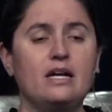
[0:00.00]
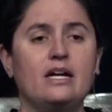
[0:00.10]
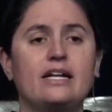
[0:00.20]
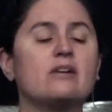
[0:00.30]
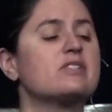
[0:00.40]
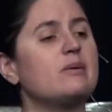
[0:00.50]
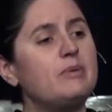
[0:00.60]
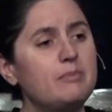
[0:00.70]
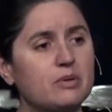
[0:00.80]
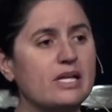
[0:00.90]
Now, some
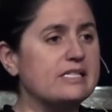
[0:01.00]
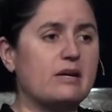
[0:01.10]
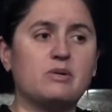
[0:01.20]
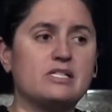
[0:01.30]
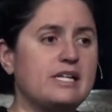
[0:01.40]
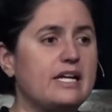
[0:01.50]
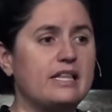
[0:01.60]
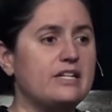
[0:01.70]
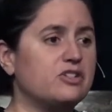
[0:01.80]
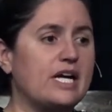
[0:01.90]
people, as I was studying,
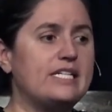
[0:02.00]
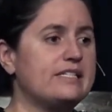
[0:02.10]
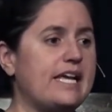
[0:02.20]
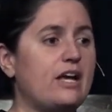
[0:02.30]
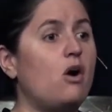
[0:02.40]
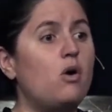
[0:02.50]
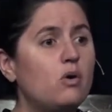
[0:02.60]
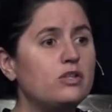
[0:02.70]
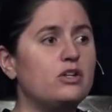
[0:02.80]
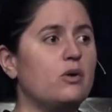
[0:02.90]
they tried to say, oh,
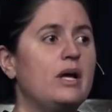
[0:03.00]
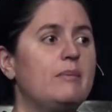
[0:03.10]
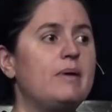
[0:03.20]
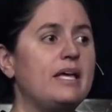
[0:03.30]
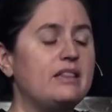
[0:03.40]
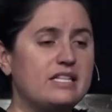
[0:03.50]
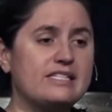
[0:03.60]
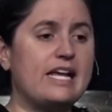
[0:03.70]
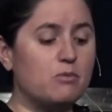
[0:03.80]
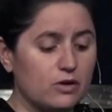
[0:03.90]
you know, the
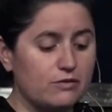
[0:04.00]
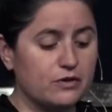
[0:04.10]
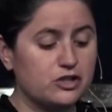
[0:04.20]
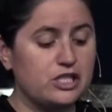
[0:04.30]
same word for she